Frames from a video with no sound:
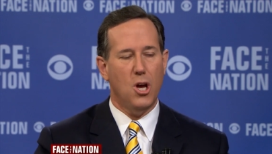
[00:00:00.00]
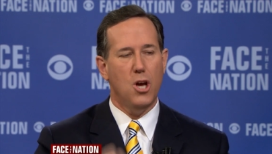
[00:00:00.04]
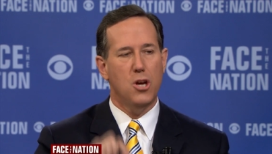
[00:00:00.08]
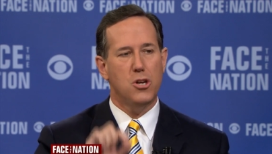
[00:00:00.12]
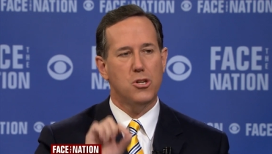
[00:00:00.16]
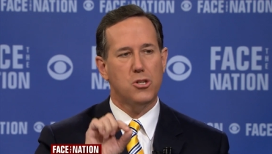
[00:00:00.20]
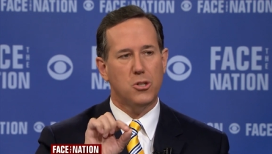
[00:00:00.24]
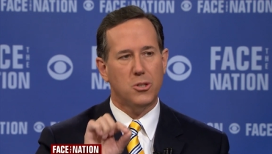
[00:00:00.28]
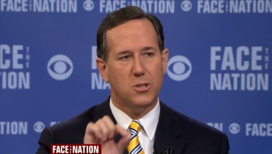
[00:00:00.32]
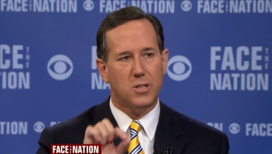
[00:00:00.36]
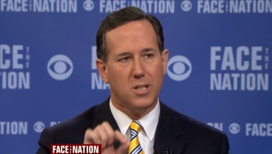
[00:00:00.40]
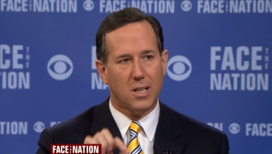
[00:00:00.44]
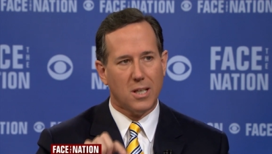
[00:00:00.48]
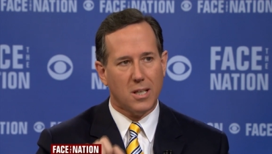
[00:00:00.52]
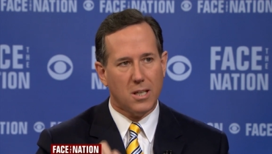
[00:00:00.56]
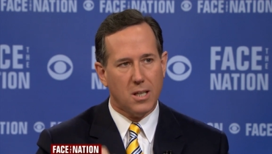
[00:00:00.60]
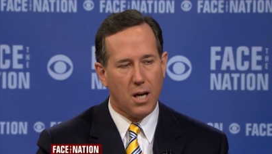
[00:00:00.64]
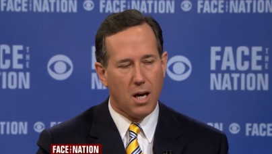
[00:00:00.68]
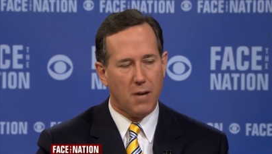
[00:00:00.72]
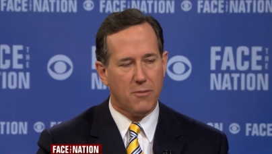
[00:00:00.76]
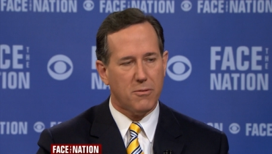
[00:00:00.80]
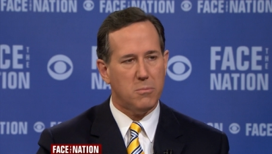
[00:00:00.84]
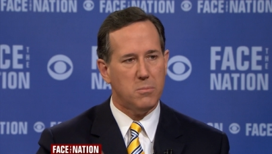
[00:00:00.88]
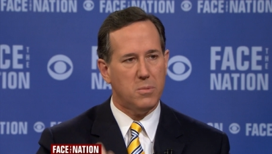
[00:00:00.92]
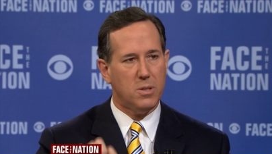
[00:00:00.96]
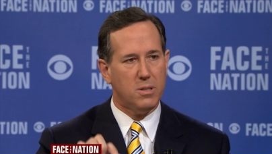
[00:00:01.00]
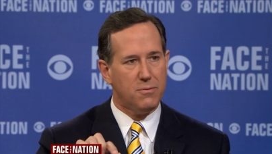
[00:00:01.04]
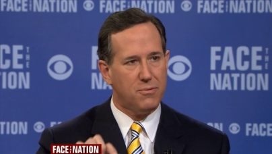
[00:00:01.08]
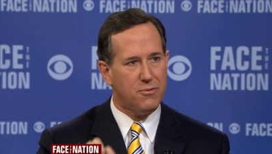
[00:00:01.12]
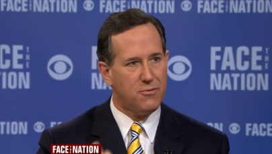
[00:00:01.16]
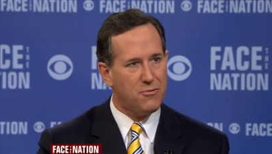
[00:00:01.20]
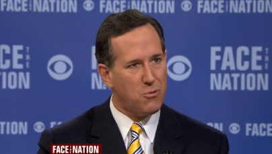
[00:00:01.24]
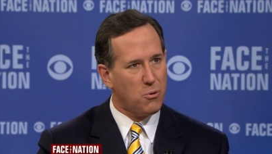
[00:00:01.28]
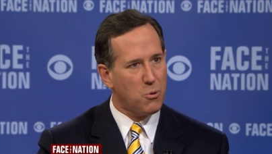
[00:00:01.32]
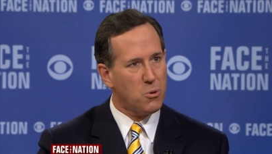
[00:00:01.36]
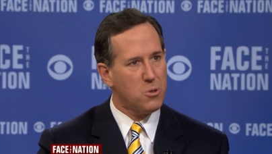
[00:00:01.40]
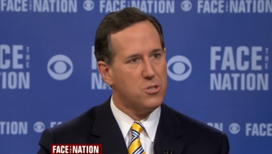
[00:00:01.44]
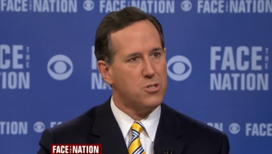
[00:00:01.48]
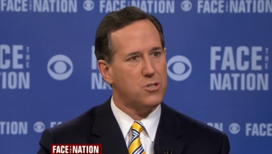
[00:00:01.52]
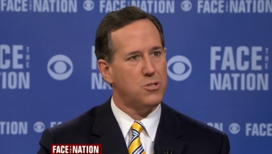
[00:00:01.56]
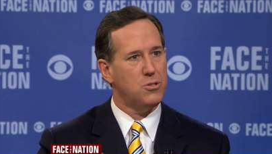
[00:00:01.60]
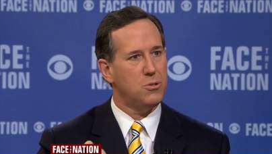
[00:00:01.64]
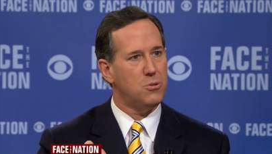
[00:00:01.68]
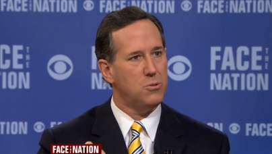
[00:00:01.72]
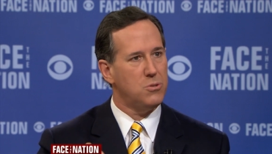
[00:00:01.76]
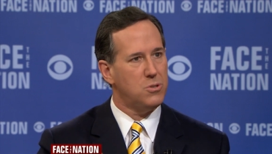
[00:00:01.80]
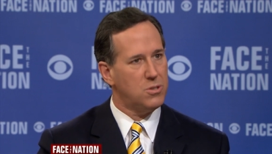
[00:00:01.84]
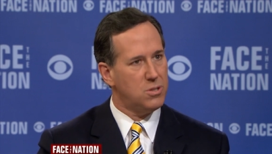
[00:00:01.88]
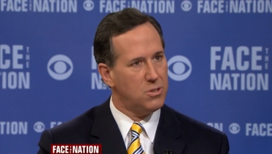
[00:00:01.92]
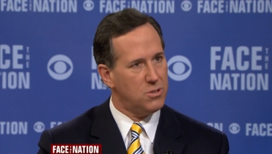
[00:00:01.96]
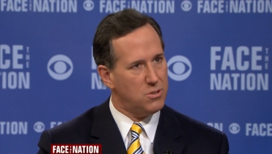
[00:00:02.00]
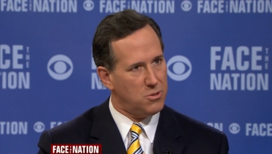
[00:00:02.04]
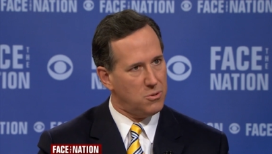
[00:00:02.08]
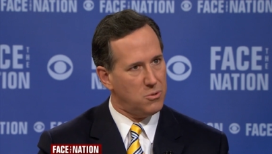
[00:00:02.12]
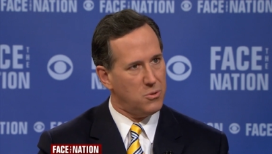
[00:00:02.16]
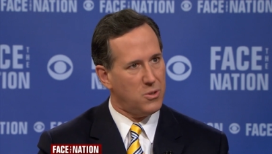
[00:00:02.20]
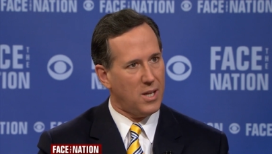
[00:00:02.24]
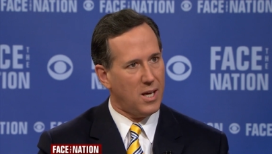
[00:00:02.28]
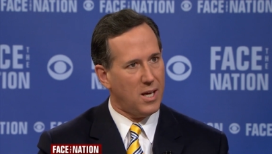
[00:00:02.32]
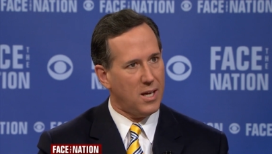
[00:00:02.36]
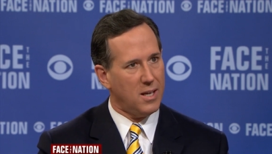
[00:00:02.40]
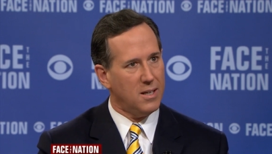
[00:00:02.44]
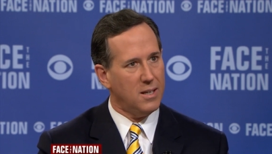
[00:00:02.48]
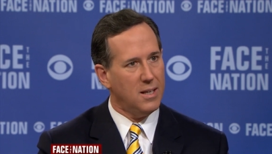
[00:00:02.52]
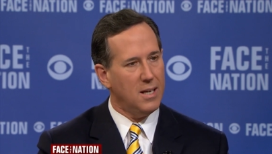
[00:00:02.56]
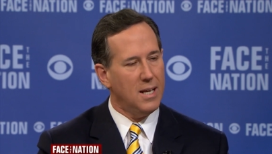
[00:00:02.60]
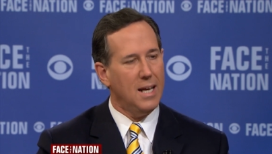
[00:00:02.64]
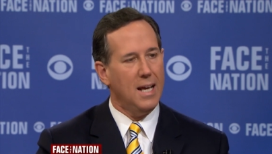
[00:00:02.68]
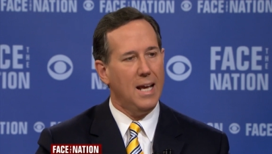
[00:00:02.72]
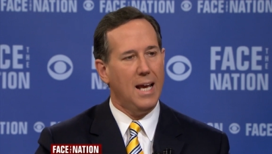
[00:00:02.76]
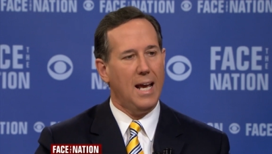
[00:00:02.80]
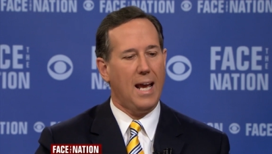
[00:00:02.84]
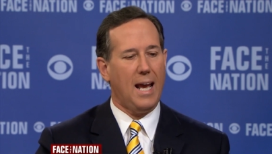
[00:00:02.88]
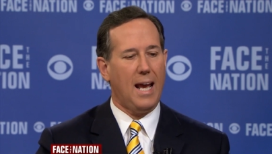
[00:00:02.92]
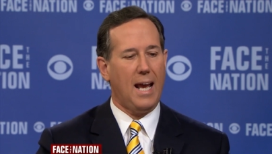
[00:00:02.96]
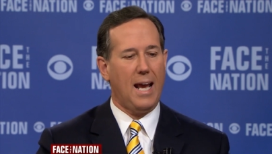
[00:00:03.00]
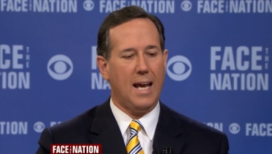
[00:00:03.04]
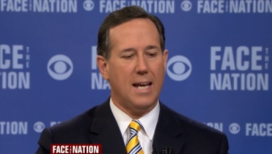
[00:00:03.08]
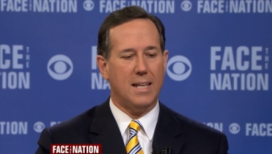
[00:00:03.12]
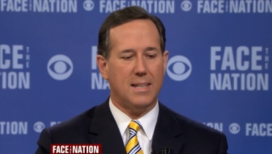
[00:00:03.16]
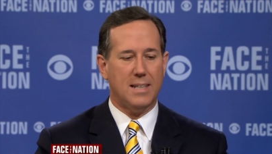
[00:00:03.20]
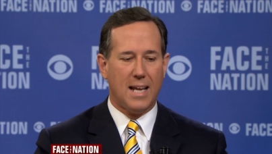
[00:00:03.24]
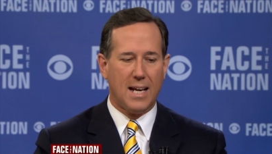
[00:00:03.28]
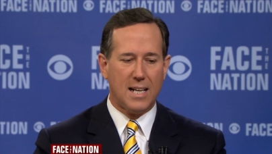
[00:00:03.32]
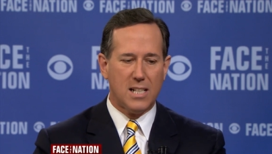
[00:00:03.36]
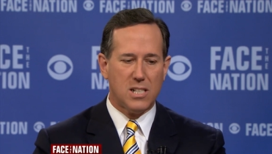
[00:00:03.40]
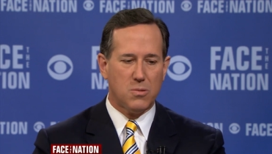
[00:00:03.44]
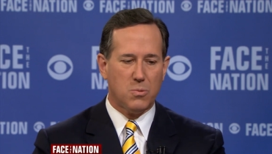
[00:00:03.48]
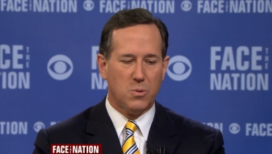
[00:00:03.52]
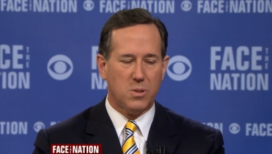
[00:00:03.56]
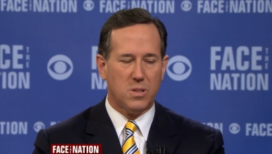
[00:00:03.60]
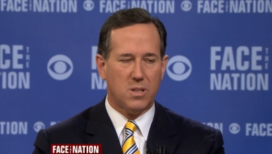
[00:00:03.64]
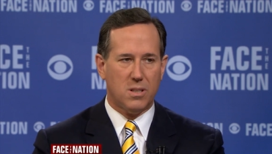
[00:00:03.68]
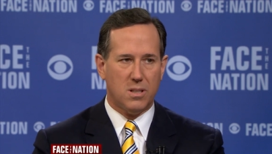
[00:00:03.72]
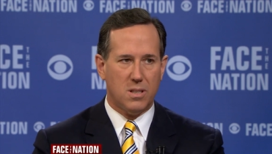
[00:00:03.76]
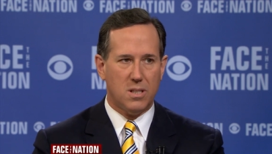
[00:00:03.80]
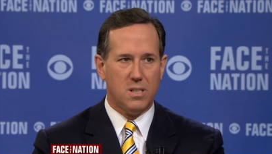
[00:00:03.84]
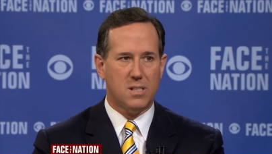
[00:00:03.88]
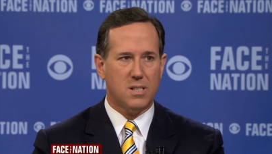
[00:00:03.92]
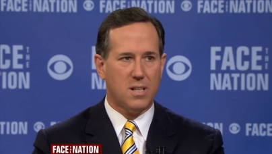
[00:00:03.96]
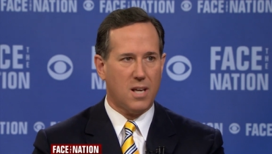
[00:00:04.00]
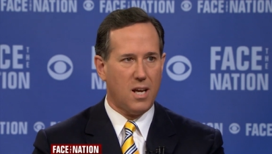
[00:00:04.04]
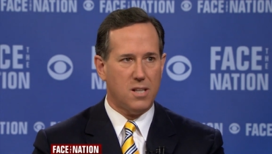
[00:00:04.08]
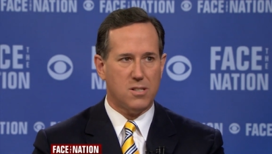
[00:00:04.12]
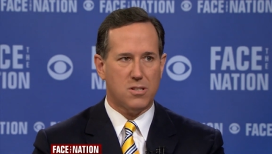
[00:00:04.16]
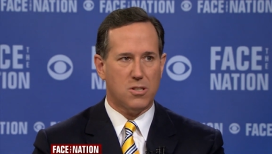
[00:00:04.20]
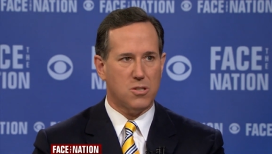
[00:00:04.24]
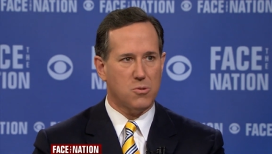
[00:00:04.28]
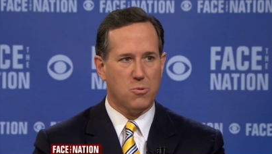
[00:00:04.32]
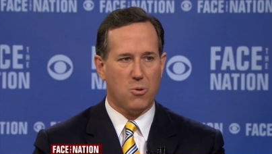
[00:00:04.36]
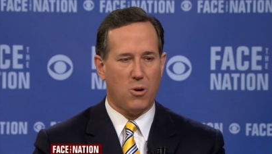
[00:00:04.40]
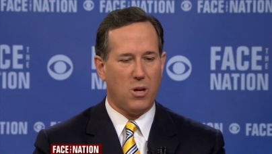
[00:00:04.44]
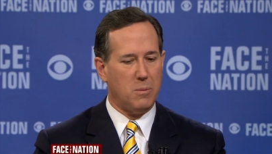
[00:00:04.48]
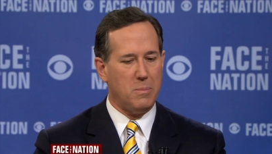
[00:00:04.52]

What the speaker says: should the government force you to do that? And that's what these cases are all